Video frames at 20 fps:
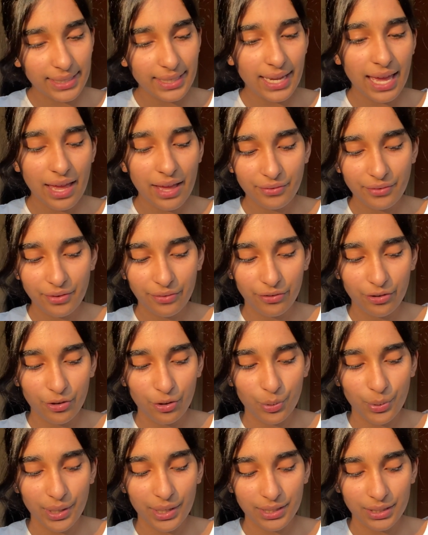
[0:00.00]
have a
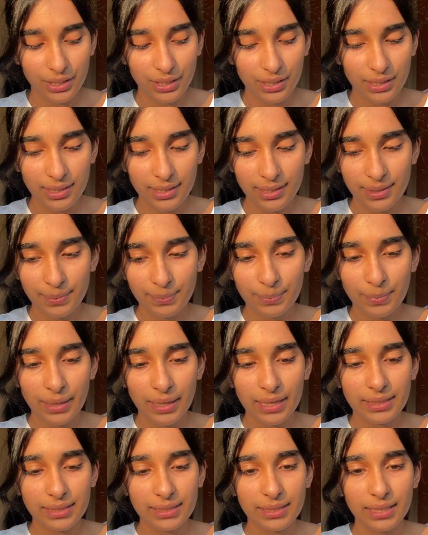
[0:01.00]
few questions,
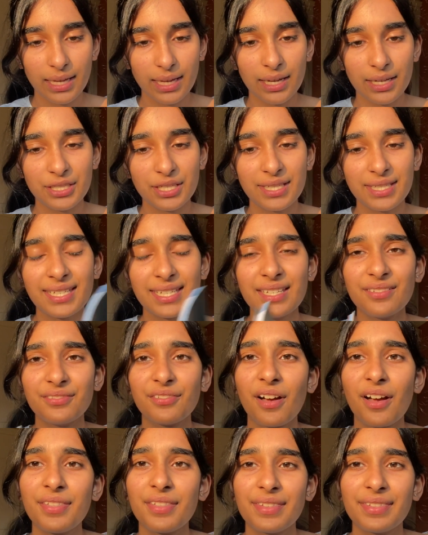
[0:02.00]
but I just didn't
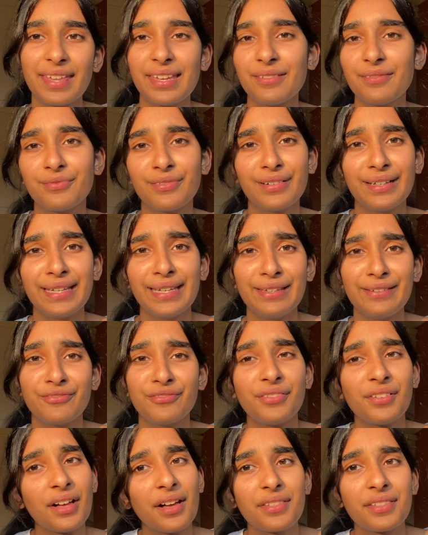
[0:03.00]
find that they really
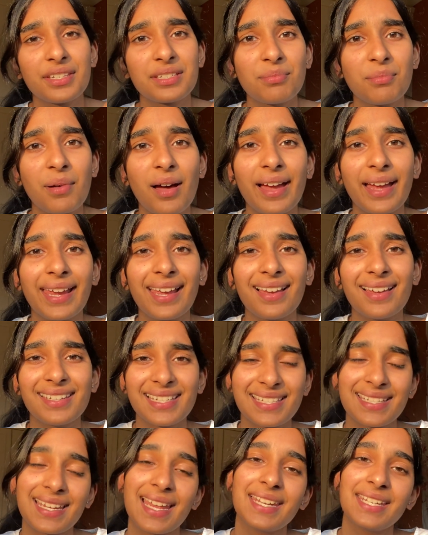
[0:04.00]
furthered my
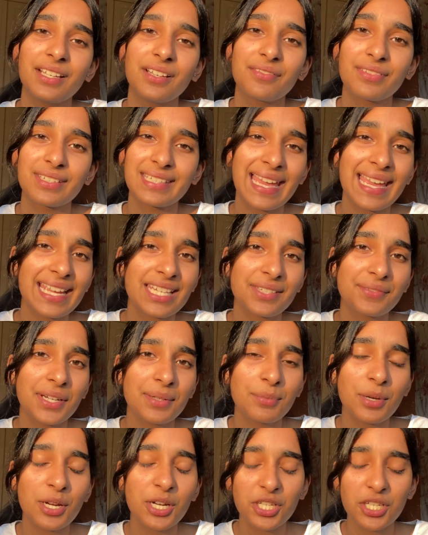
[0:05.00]
understanding of the text
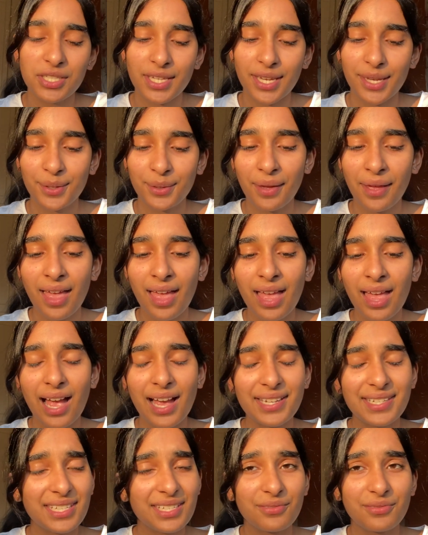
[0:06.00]
very much, so
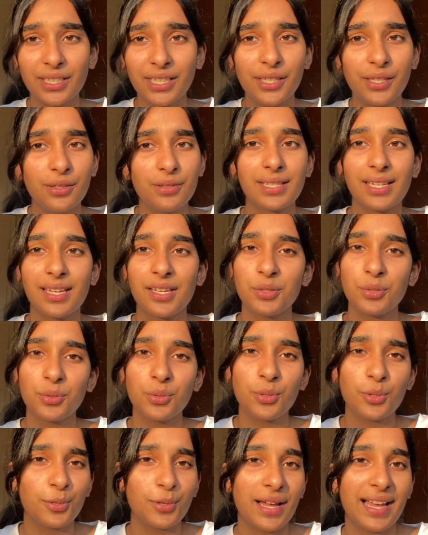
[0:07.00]
I didn't really use it at
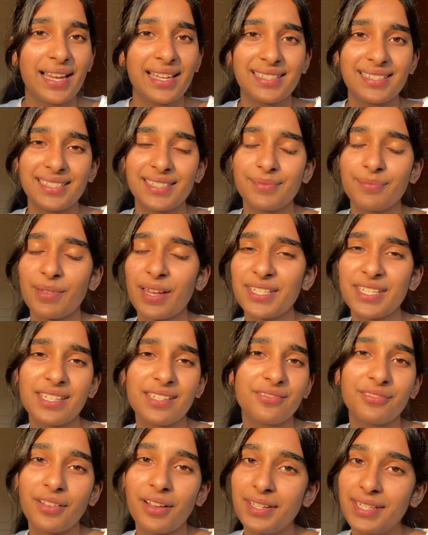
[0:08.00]
all and I
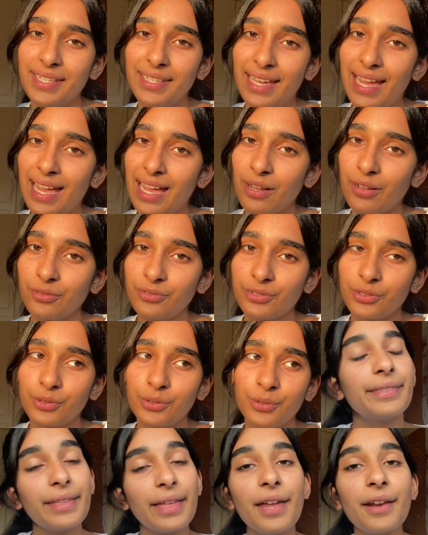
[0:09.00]
didn't find it that
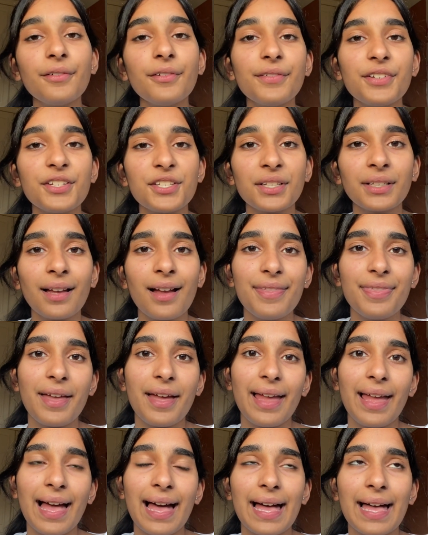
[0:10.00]
helpful. The third revision guide
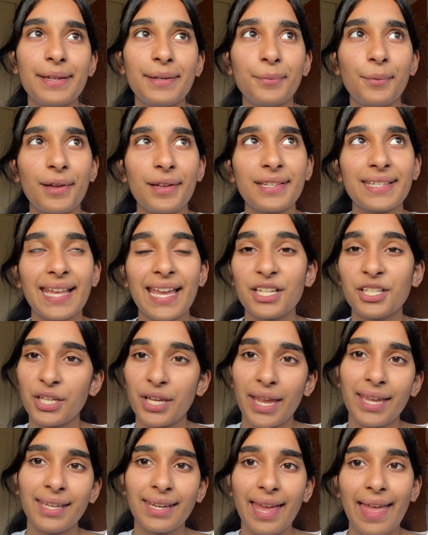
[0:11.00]
that I had was a
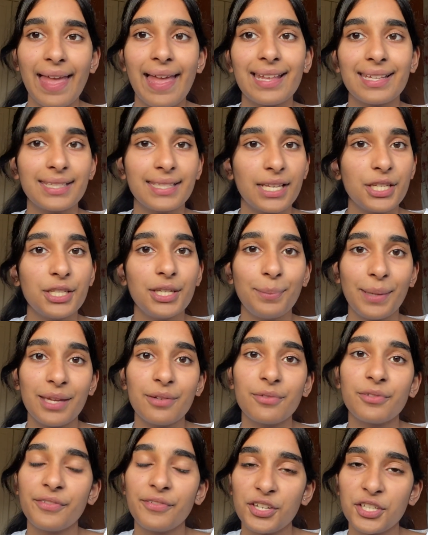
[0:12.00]
Jane Eyre
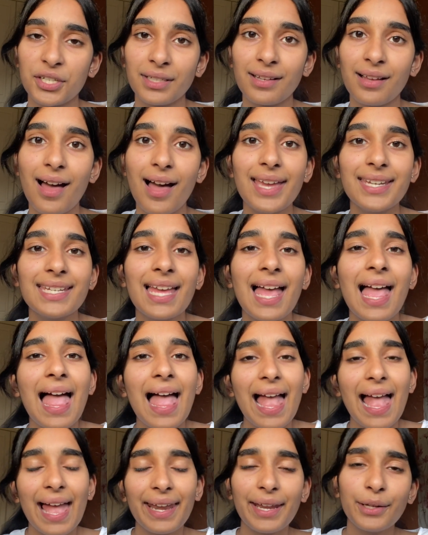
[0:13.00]
CGP revision guide,
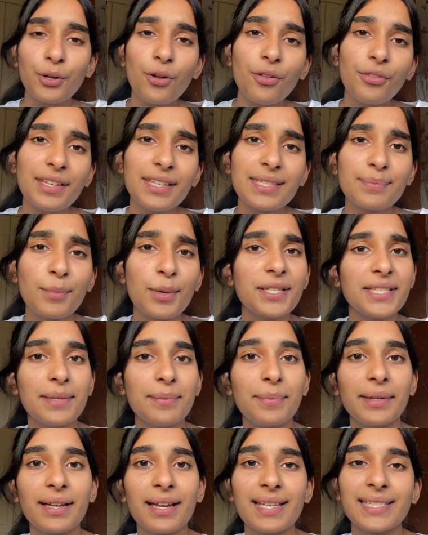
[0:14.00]
and I got this
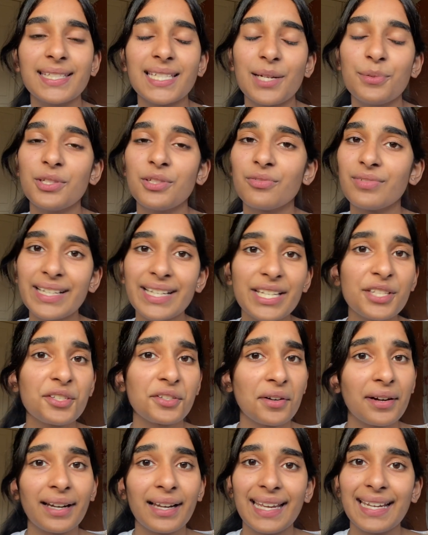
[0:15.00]
mostly because I was really
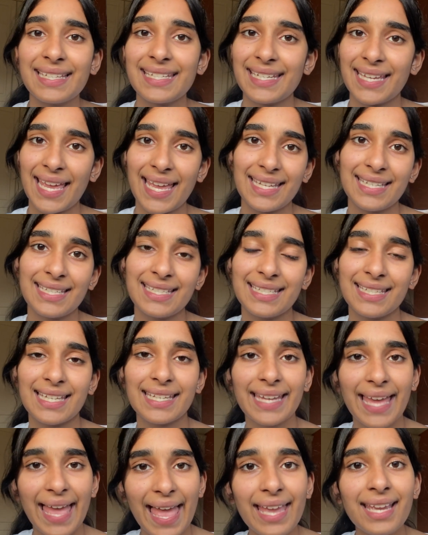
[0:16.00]
struggling to get into
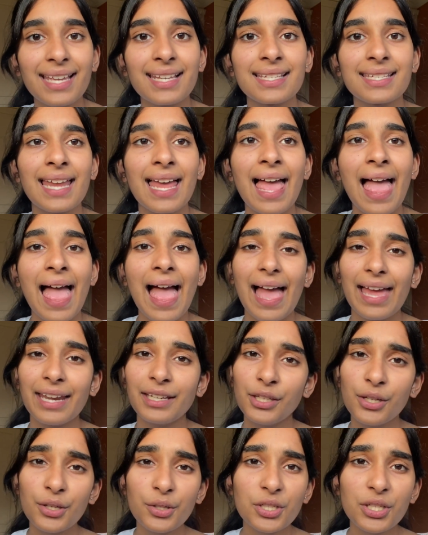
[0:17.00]
the text,
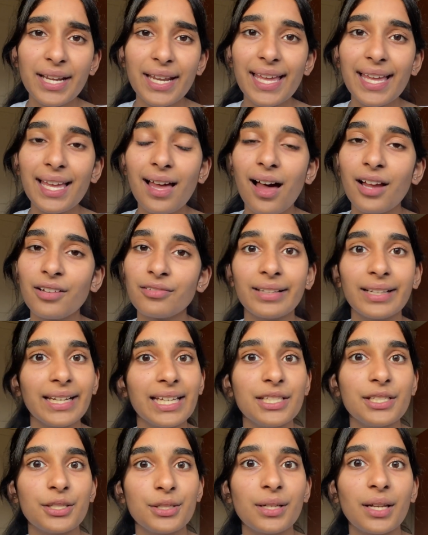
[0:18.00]
and usually I
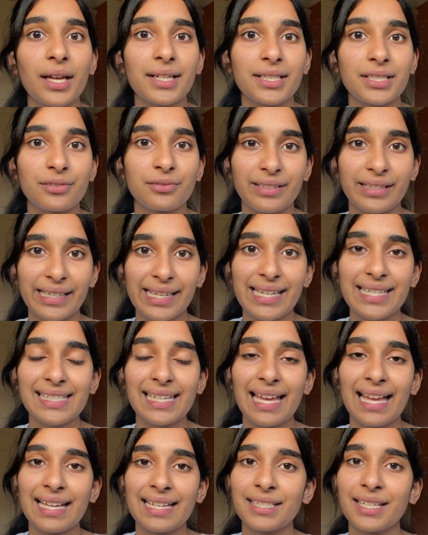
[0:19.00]
really do like to read
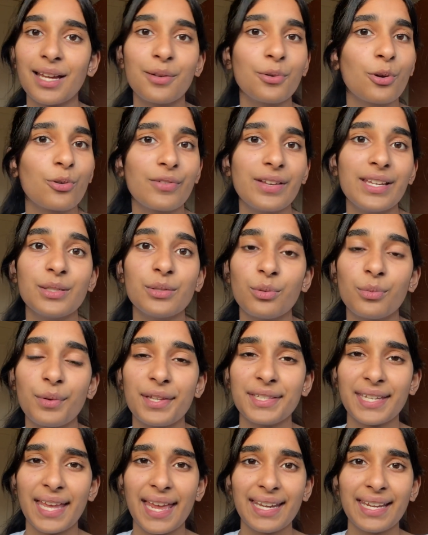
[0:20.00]
and I will read
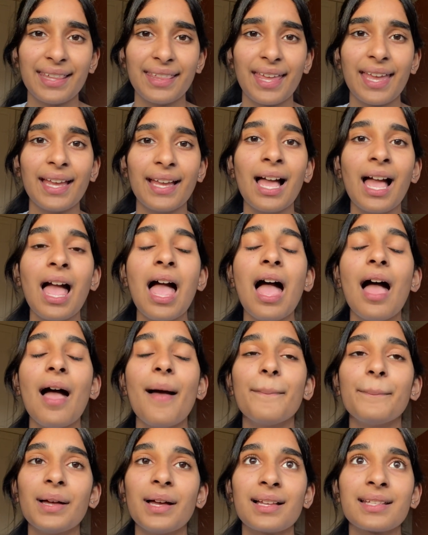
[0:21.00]
almost anything,
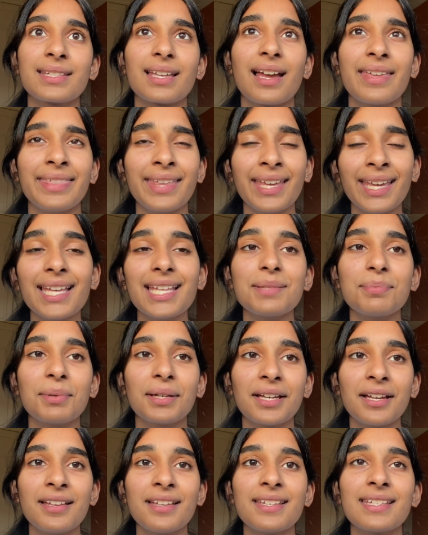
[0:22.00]
but I think it's
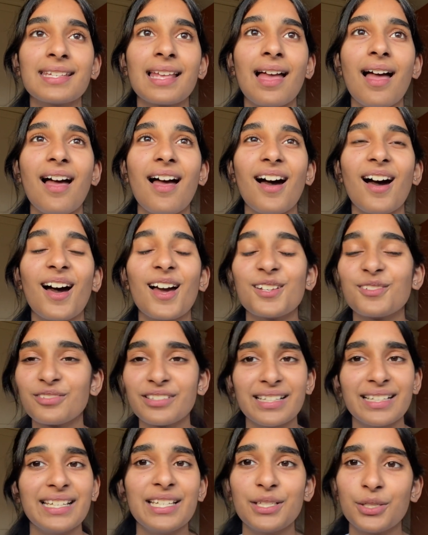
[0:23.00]
because I
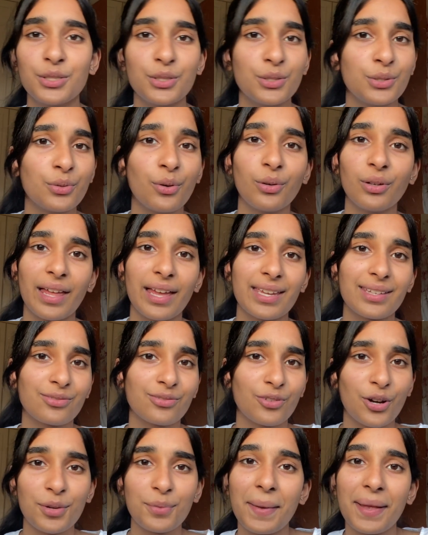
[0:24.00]
really do not
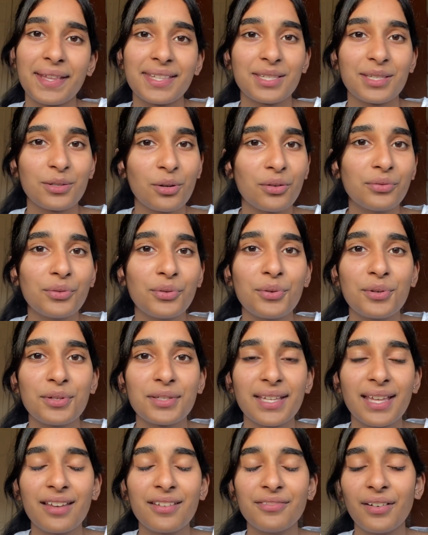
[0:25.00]
like romance
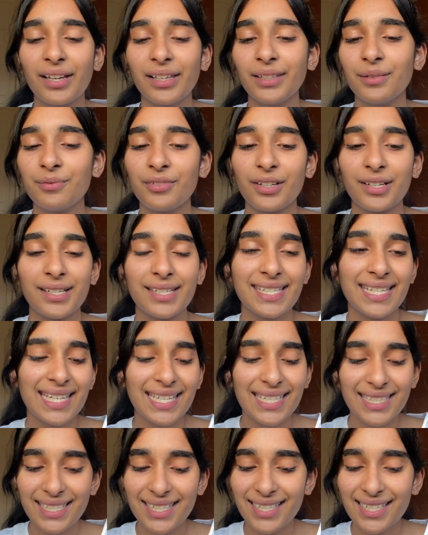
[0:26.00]
novels. I find them very
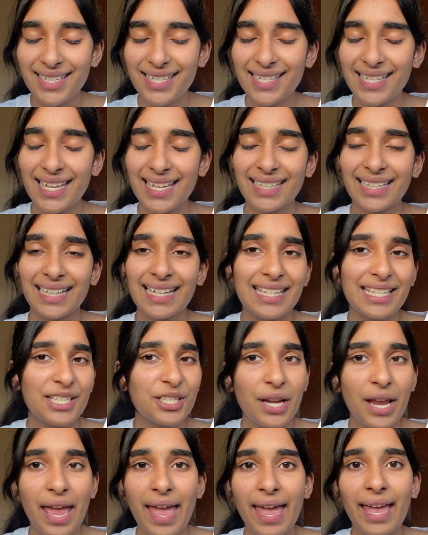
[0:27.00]
tedious and
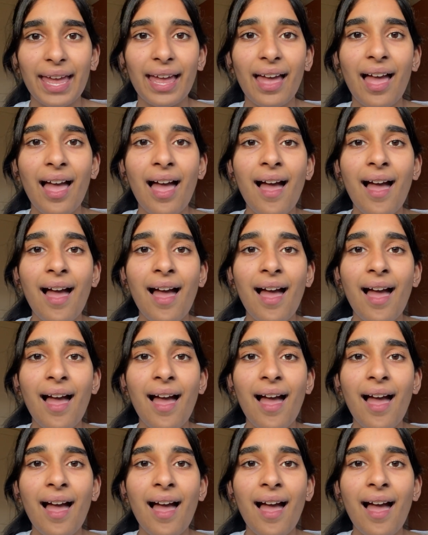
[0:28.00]
cliche.